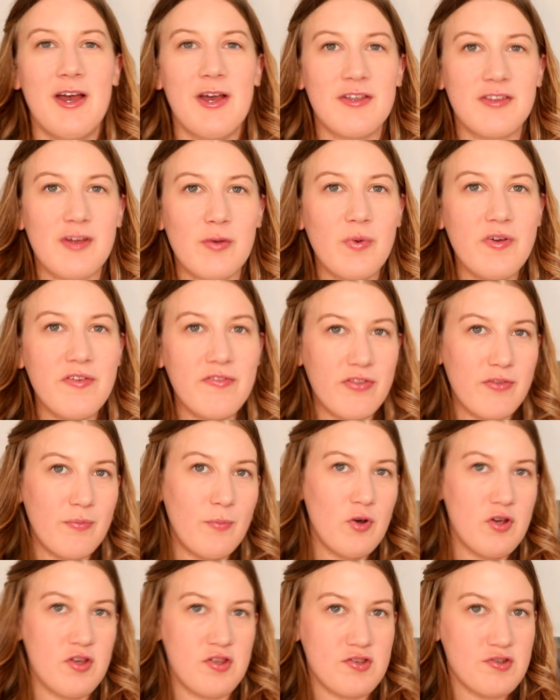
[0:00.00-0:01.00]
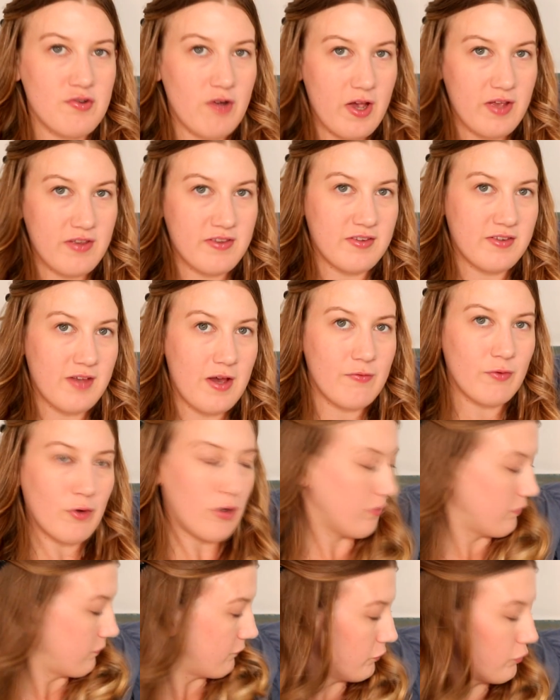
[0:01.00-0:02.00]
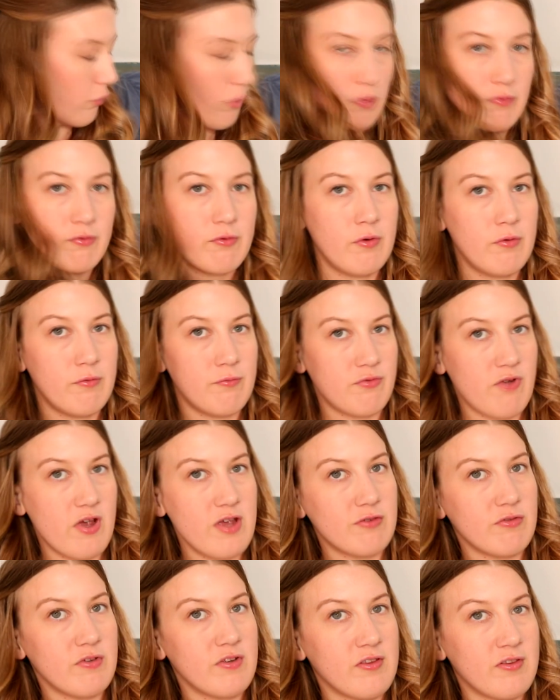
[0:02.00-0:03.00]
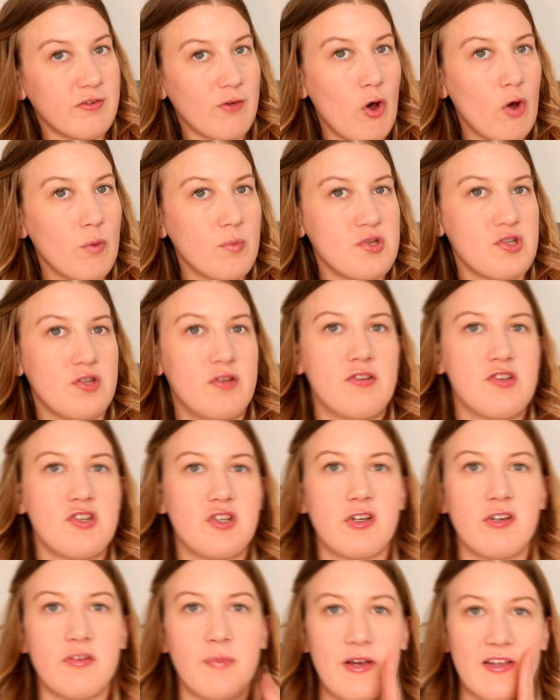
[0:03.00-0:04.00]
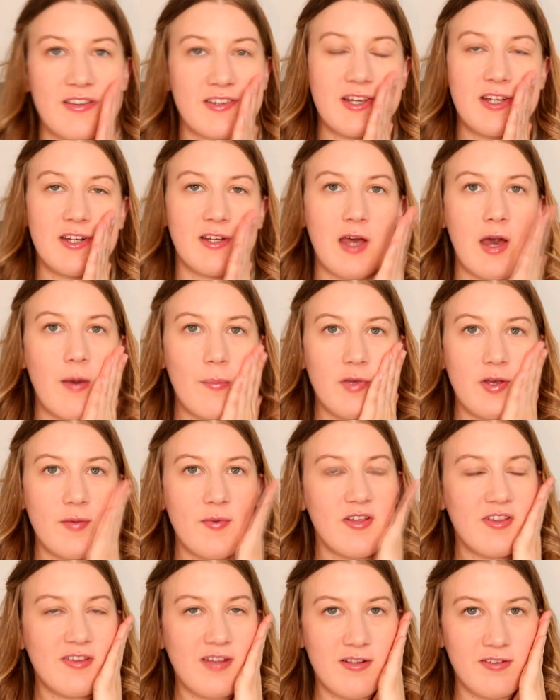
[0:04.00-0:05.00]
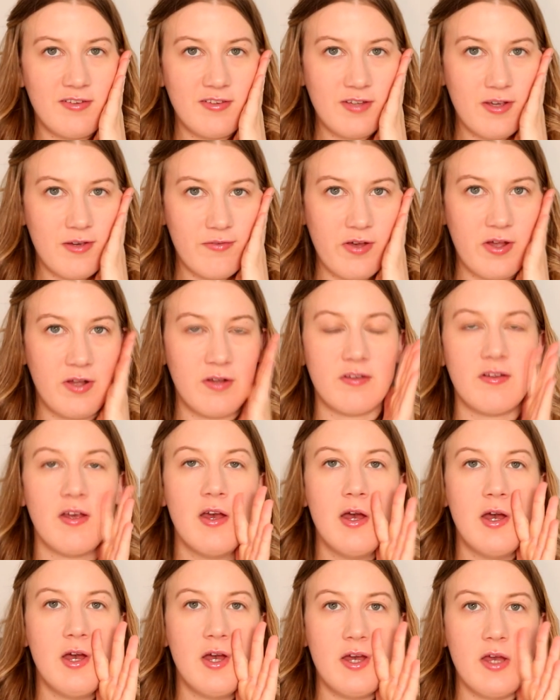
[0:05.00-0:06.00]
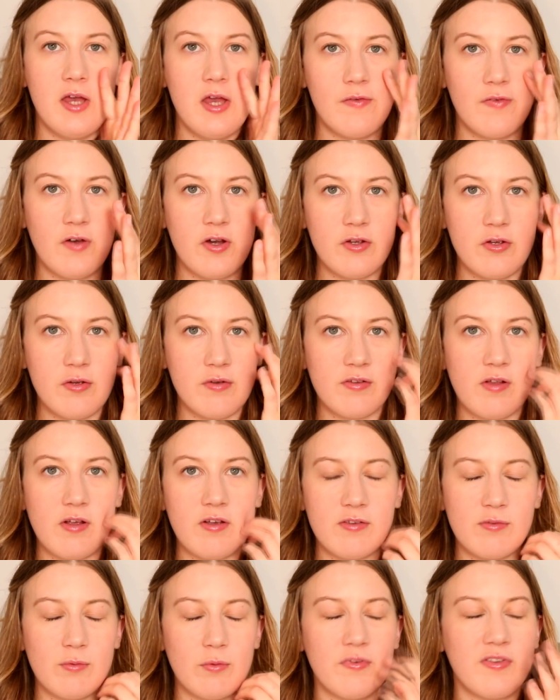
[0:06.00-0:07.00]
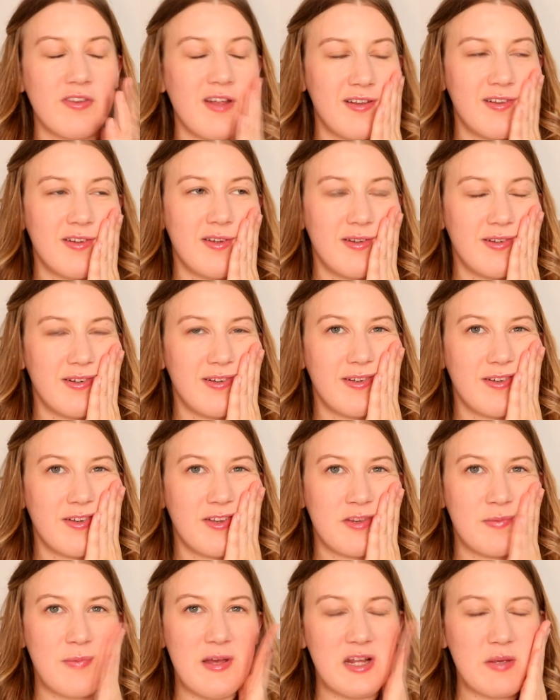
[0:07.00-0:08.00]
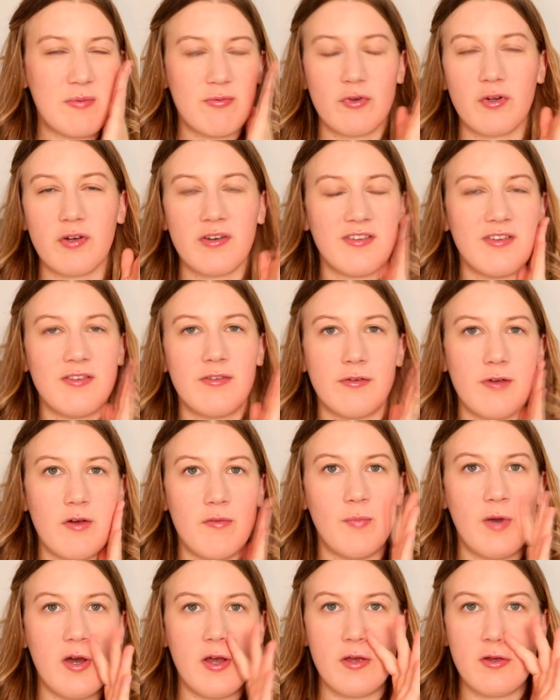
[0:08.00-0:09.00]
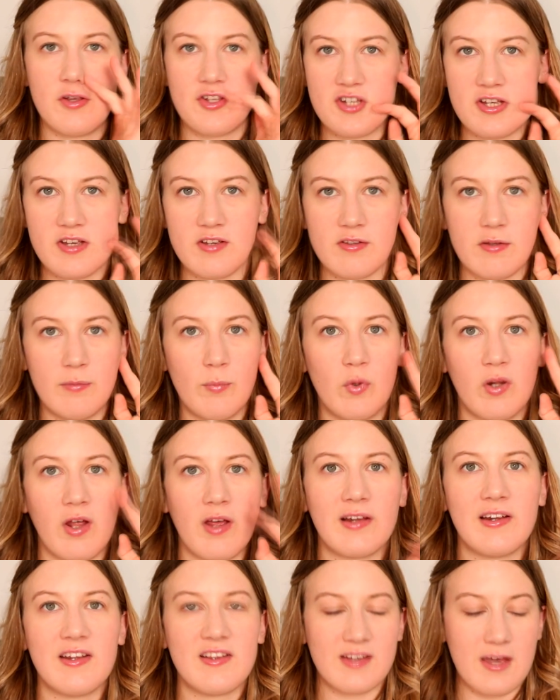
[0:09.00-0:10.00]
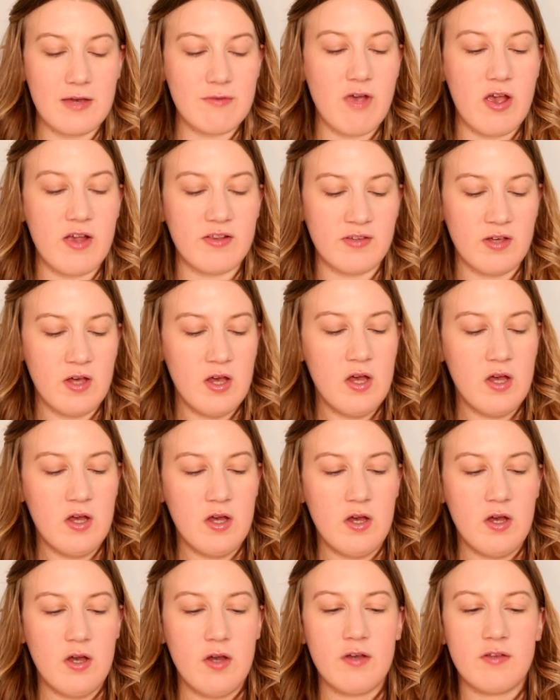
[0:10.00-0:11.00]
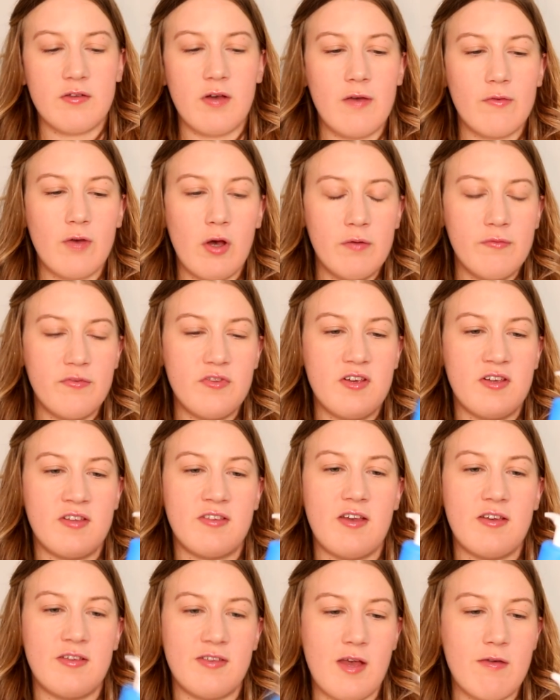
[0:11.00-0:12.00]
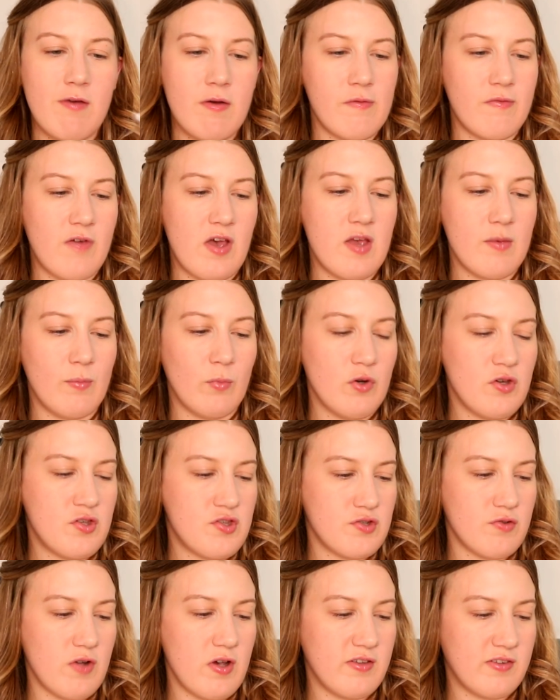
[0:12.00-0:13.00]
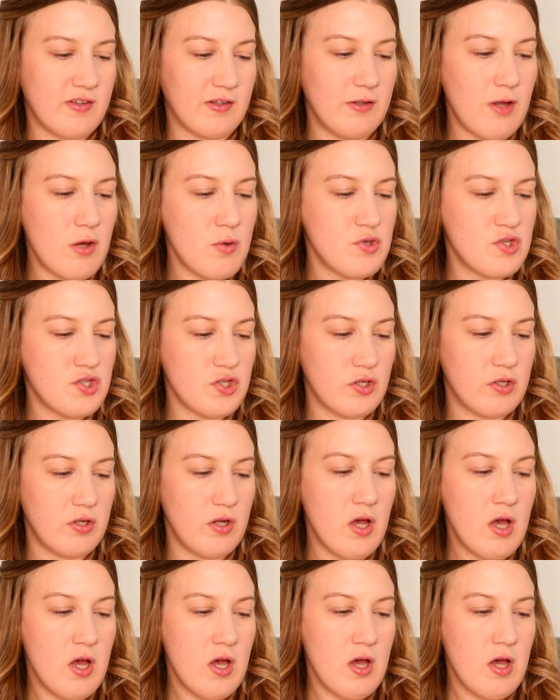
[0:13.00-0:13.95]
So with the moisturisers, I've gone for non-fragranced options just because my skin can be a bit sensitive, and if I use like sort of smelly products and stuff, my cheeks are more likely to get red. So I've gone for this CeraVe Moisturising Lotion,